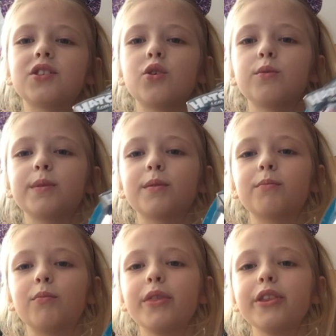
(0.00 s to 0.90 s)
to open
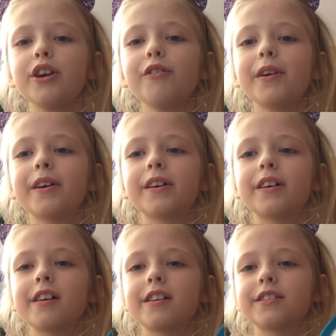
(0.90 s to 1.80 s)
them with you,
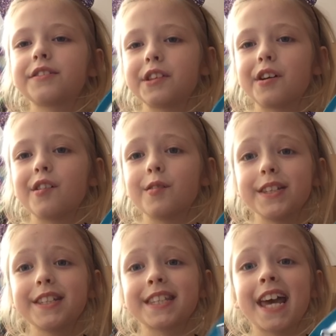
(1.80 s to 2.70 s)
so
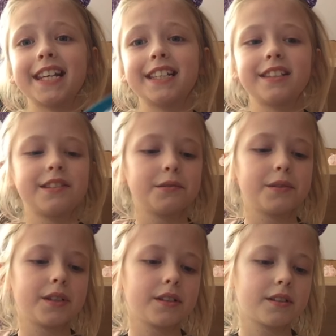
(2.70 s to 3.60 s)
let's get into
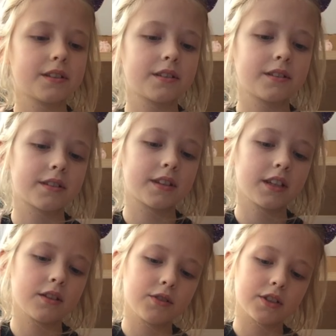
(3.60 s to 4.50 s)
it. I
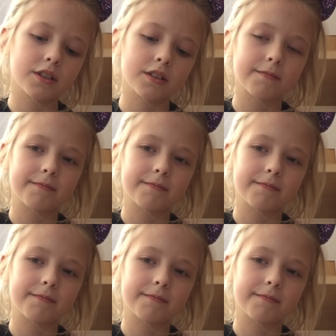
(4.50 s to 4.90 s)
think this